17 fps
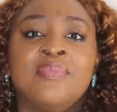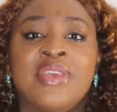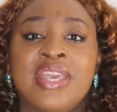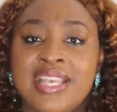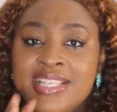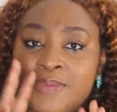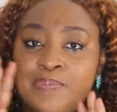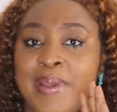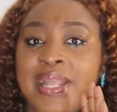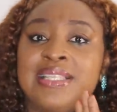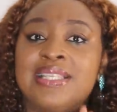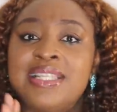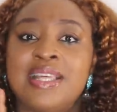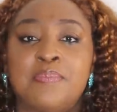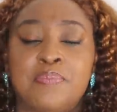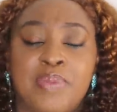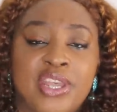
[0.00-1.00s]
he is
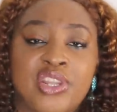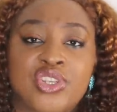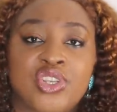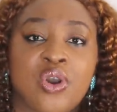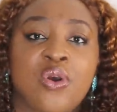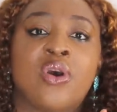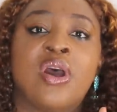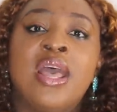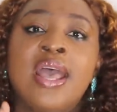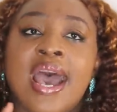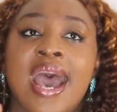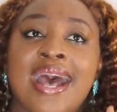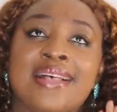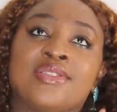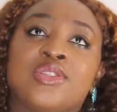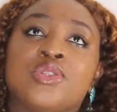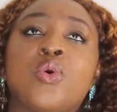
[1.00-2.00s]
painting a picture
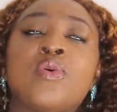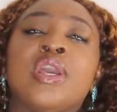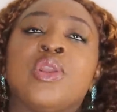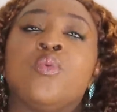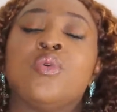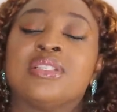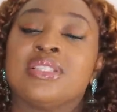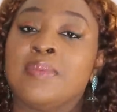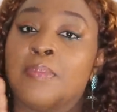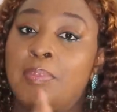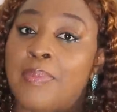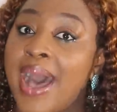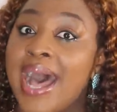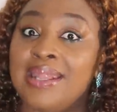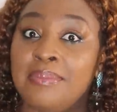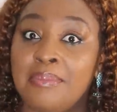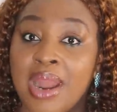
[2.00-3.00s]
as though it was the
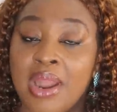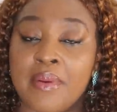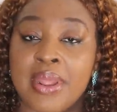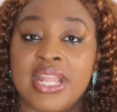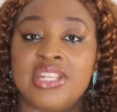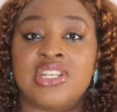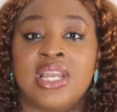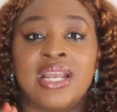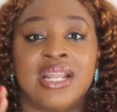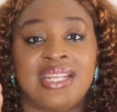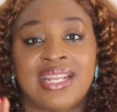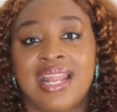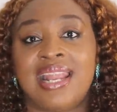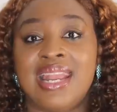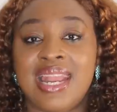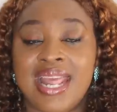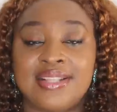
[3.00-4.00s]
bad marriage
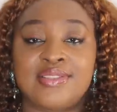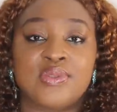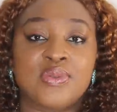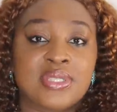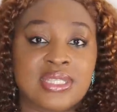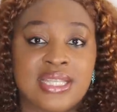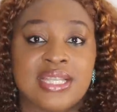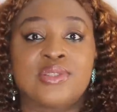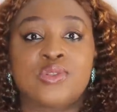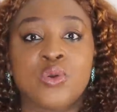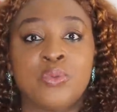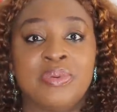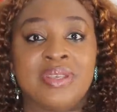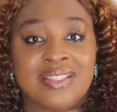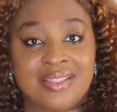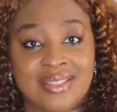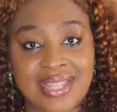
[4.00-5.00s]
that led to Saint
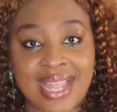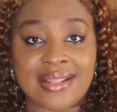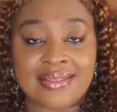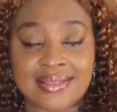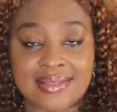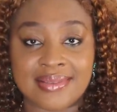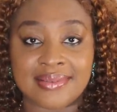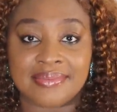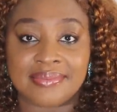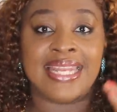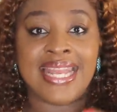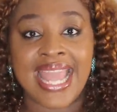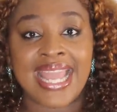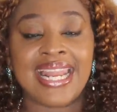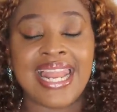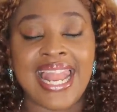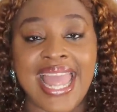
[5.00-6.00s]
Obi's death.
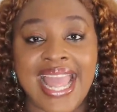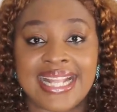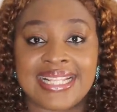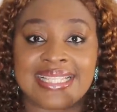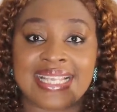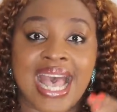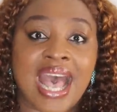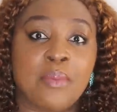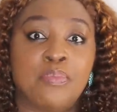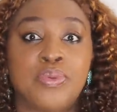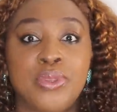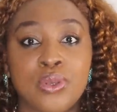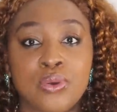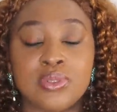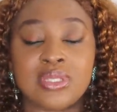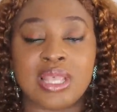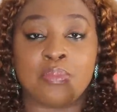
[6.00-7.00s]
Neglect,
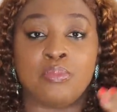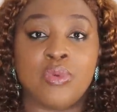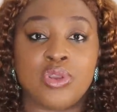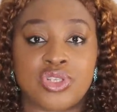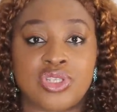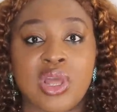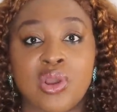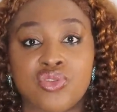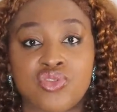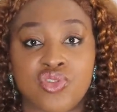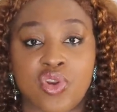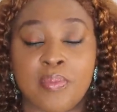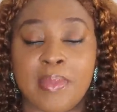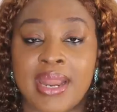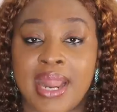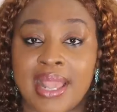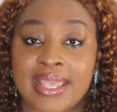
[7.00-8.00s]
abuse, emotional
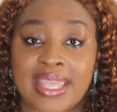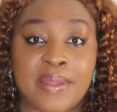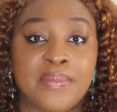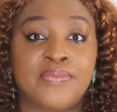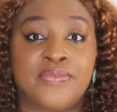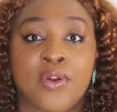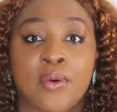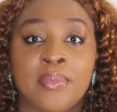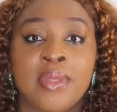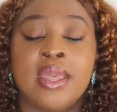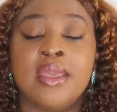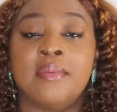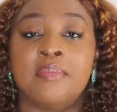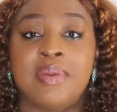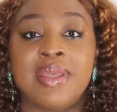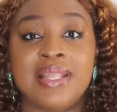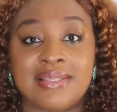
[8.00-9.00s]
trauma that came from
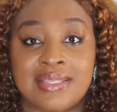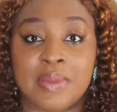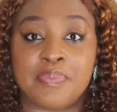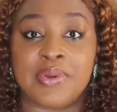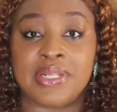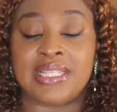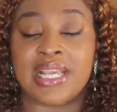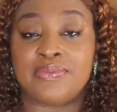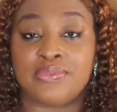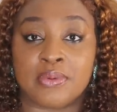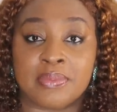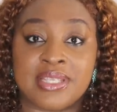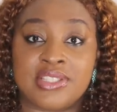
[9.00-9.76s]
being separated from